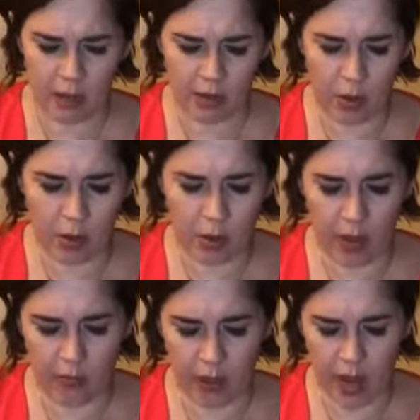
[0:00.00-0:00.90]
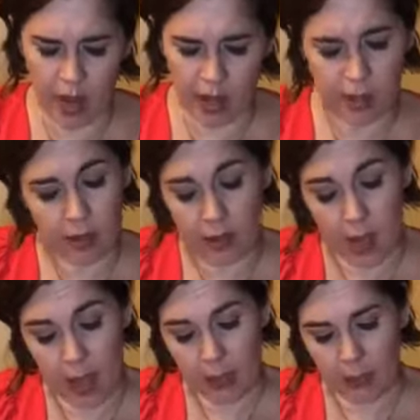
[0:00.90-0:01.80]
So if I had done
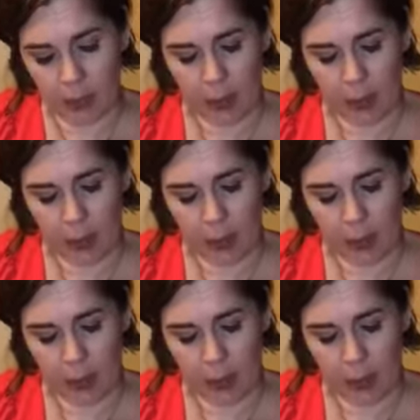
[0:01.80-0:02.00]
that,